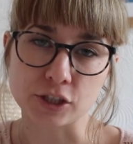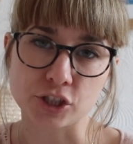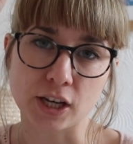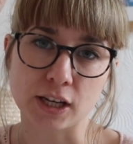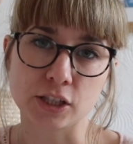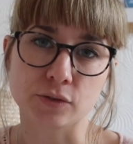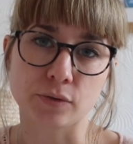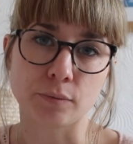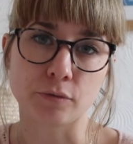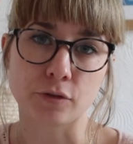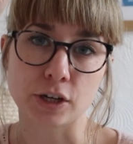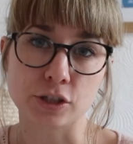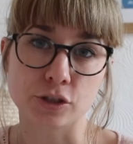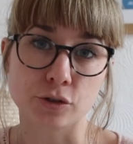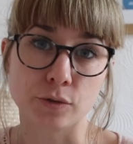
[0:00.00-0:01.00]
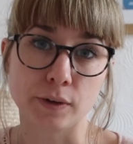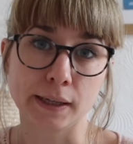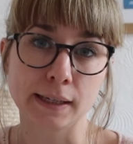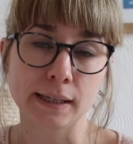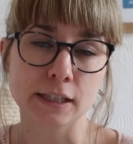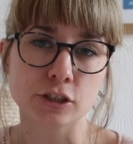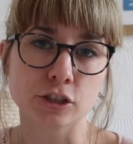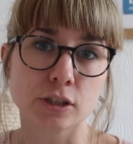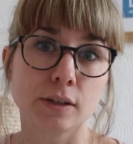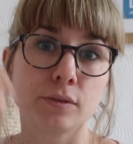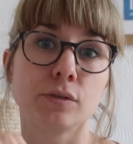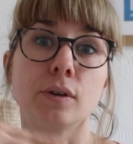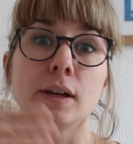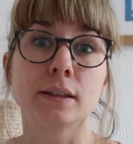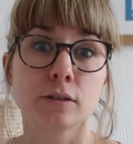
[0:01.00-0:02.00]
change from French to English if
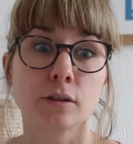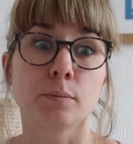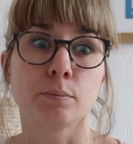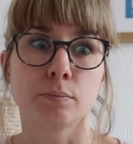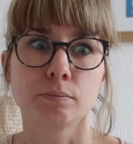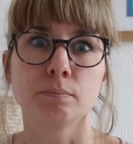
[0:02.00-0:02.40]
you end up